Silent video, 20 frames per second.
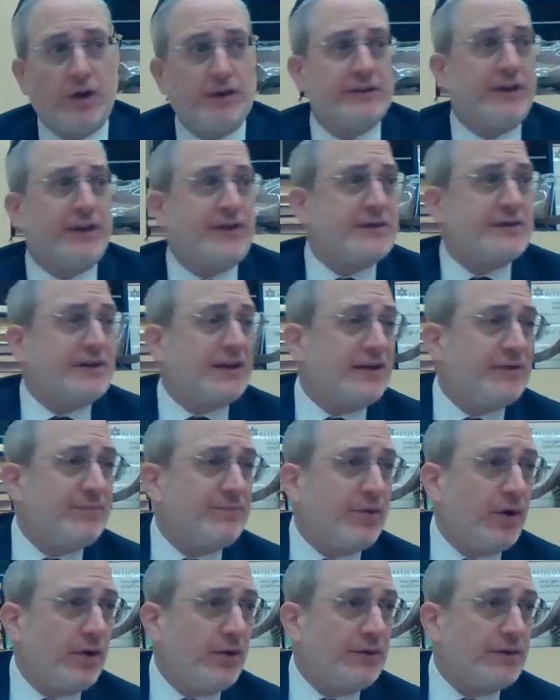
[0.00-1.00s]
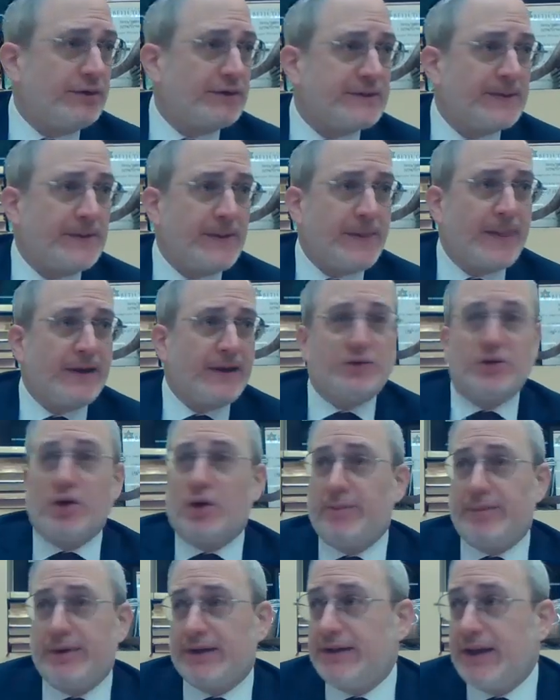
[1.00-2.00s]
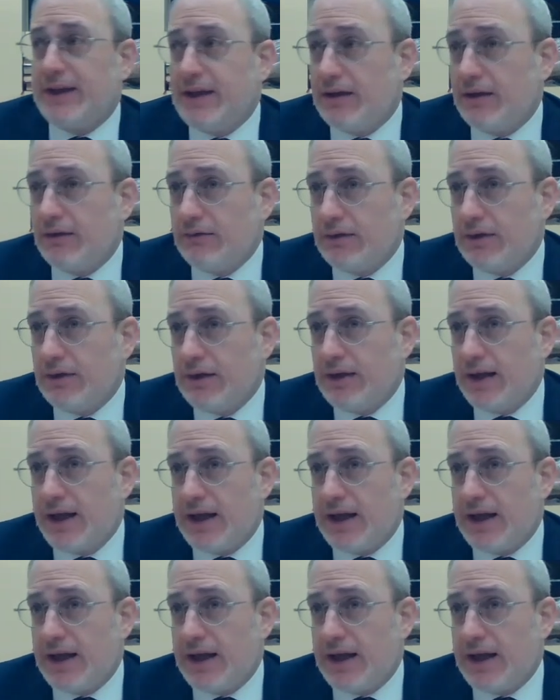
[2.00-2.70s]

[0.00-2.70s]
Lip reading: another set of poles, no big deal.